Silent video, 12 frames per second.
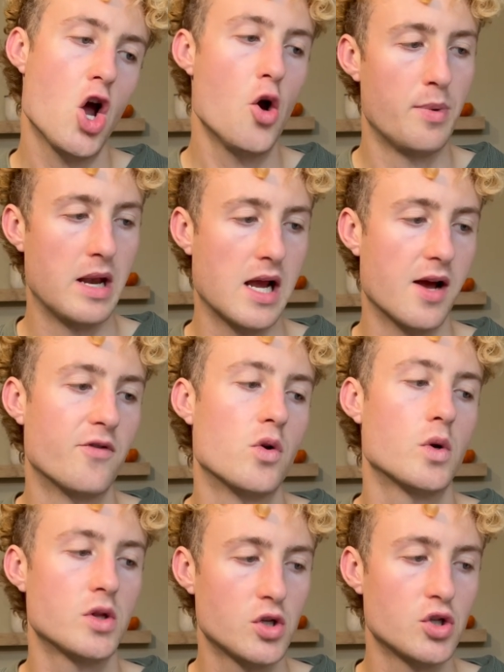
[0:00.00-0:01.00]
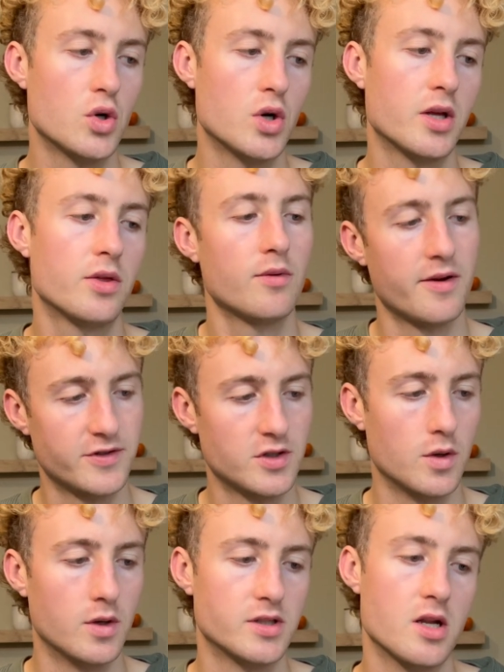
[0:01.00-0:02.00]
opening of North Shore Thrift
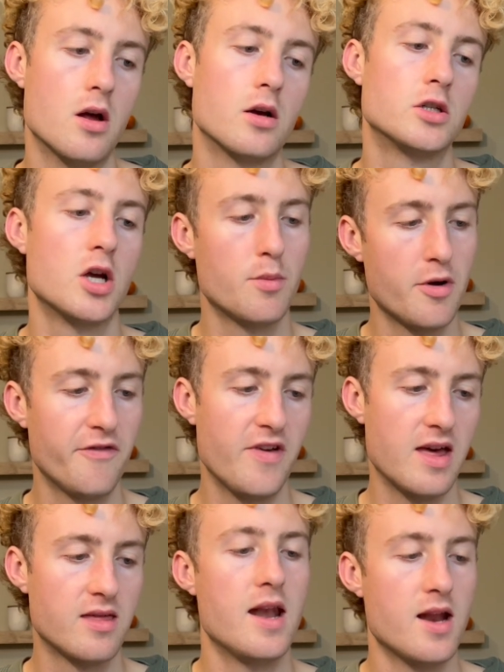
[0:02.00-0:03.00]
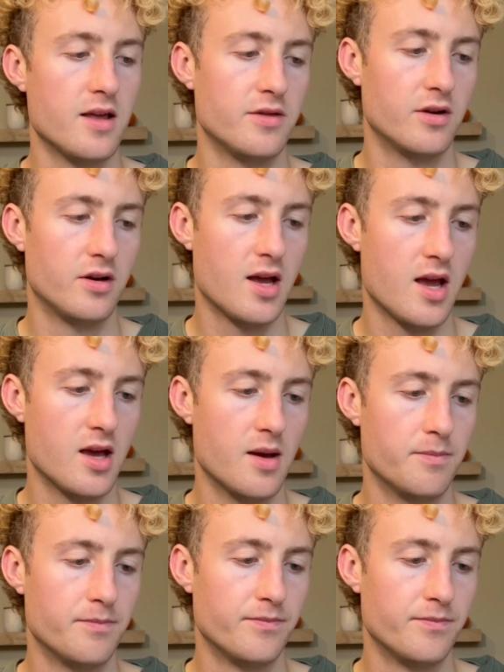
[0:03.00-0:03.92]
Stores on October fifth at nine thirty a m